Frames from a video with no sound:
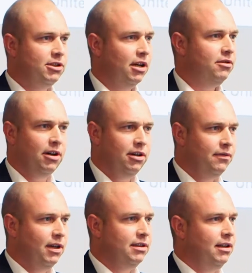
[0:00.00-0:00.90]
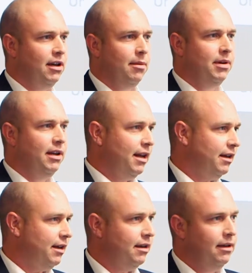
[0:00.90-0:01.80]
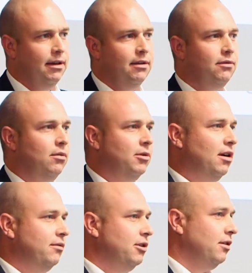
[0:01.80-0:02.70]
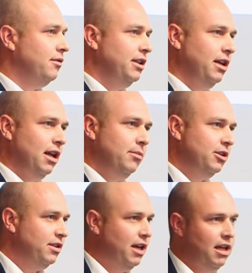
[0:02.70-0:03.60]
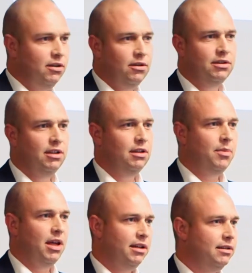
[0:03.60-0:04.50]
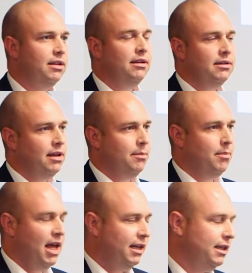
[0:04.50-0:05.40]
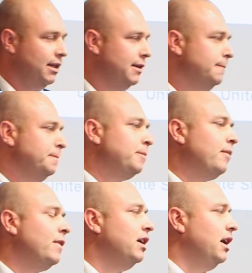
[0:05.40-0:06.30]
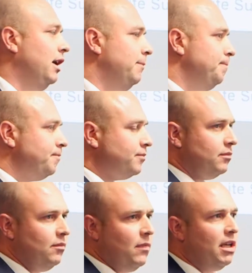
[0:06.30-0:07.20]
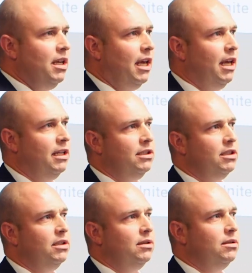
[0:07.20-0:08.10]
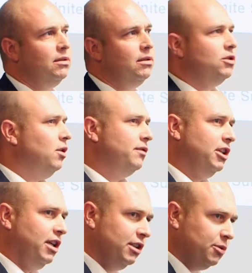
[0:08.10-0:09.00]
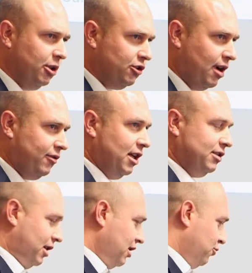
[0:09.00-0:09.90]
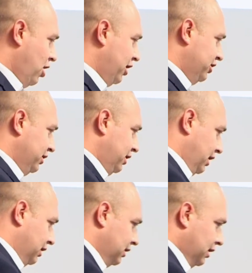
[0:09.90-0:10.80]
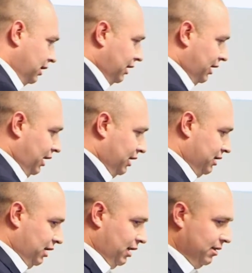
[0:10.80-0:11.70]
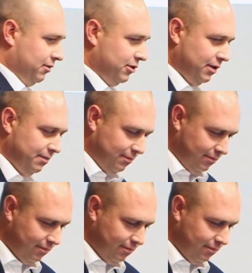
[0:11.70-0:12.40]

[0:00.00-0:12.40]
Secretary of Defense Leon Panetta, former Governor of Indiana Mitch Daniels, and Independent Tim Penny. And it's often the case when I travel outside of Washington, and which I'm